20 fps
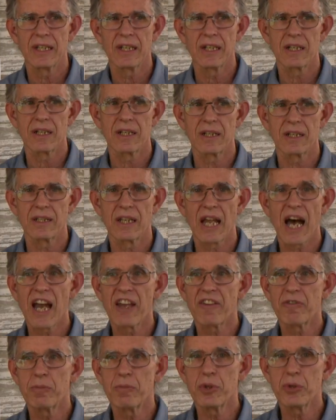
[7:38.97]

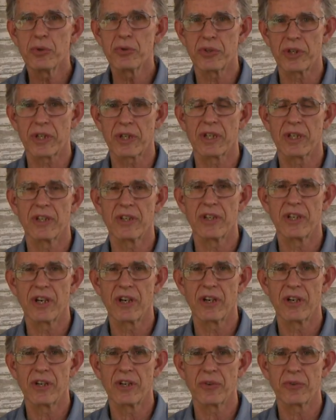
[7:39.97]
live music in the
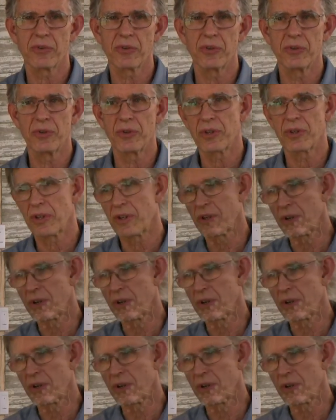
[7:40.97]
area, so you can